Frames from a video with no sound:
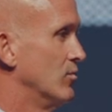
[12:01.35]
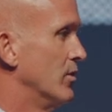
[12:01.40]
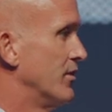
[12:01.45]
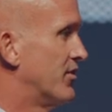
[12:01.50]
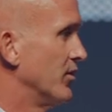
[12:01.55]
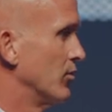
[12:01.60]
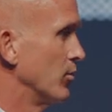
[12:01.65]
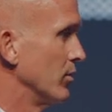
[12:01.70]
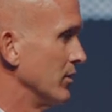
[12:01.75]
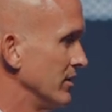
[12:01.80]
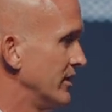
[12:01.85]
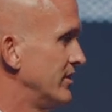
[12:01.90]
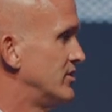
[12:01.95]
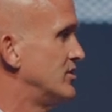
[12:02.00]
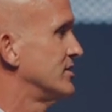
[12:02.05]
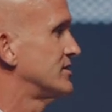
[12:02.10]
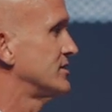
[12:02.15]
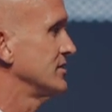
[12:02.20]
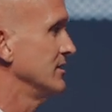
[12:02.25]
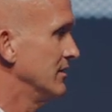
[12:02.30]
with the
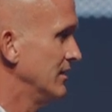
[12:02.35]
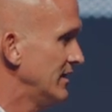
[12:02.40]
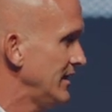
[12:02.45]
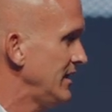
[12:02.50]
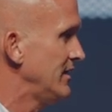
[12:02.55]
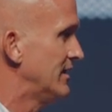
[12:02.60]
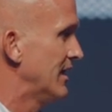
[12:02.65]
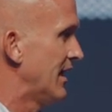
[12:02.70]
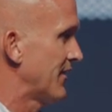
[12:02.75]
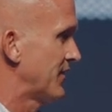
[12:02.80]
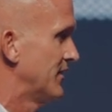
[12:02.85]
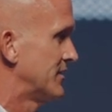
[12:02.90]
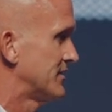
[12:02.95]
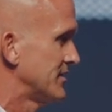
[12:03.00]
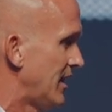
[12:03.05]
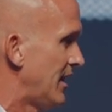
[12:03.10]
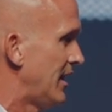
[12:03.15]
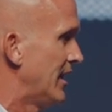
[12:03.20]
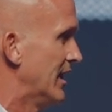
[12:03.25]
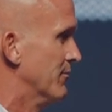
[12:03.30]
religious elite at the
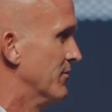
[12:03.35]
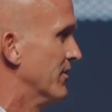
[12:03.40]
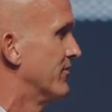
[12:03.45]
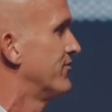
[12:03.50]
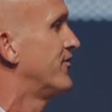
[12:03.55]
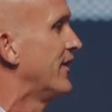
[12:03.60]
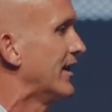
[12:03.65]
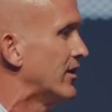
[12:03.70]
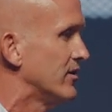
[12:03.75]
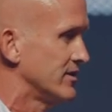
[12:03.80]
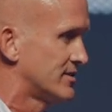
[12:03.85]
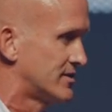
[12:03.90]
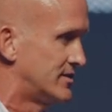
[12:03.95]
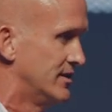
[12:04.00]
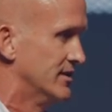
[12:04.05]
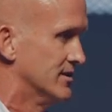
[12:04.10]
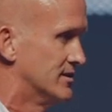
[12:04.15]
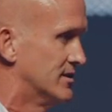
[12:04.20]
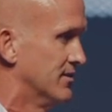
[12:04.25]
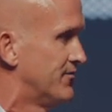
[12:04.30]
time, the
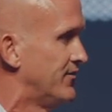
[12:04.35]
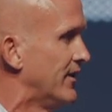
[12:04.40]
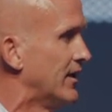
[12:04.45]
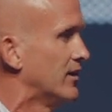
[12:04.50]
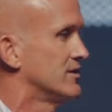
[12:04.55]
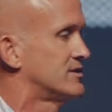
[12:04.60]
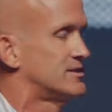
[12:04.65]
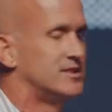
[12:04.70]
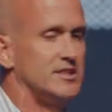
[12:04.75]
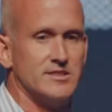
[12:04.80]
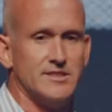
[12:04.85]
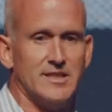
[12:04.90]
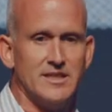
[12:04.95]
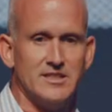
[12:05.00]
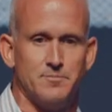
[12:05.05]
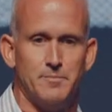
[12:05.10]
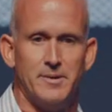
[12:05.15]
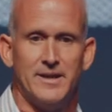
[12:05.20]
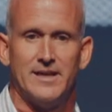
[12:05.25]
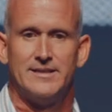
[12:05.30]
Pharisees,
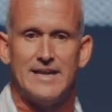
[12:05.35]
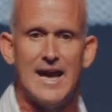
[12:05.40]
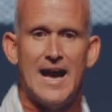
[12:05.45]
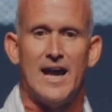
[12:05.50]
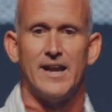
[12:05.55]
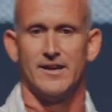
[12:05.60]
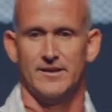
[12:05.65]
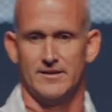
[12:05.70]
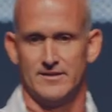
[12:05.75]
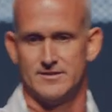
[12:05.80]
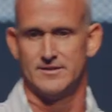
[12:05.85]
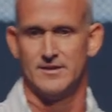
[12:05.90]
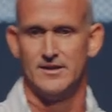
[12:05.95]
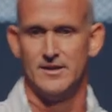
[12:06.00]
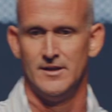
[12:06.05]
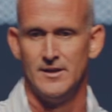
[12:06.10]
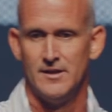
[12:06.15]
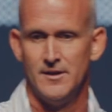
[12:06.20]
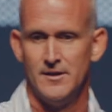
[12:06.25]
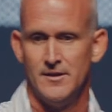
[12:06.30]
these big daddies.
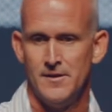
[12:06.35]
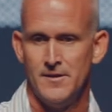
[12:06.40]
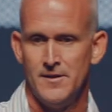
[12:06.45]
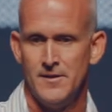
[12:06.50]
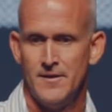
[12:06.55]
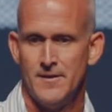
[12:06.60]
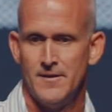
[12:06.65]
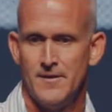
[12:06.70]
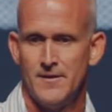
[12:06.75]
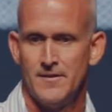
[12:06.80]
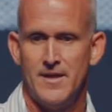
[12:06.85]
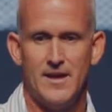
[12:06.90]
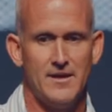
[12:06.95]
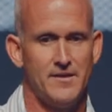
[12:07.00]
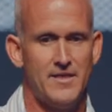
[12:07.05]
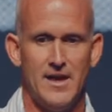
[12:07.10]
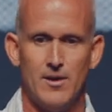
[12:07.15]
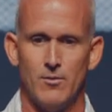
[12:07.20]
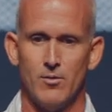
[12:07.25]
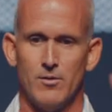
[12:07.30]

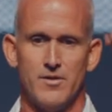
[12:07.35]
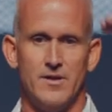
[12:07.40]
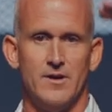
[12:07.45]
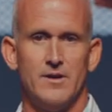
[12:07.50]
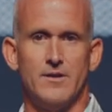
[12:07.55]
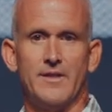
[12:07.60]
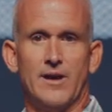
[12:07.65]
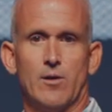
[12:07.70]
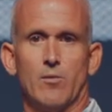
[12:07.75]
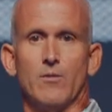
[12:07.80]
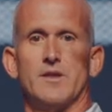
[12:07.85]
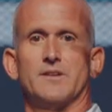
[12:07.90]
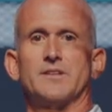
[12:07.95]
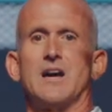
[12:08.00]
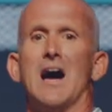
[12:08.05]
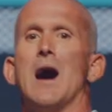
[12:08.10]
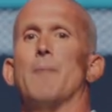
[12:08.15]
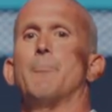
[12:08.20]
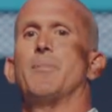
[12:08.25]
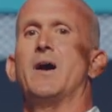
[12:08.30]
They were the
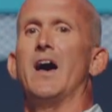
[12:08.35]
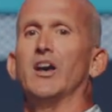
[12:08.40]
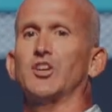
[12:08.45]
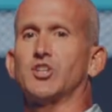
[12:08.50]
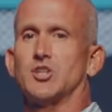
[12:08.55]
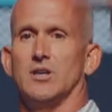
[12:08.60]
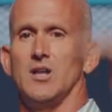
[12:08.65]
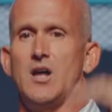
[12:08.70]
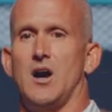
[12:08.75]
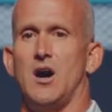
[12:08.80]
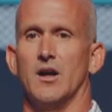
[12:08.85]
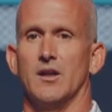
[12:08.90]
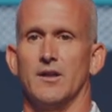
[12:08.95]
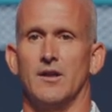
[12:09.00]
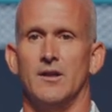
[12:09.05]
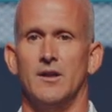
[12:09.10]
top echelon.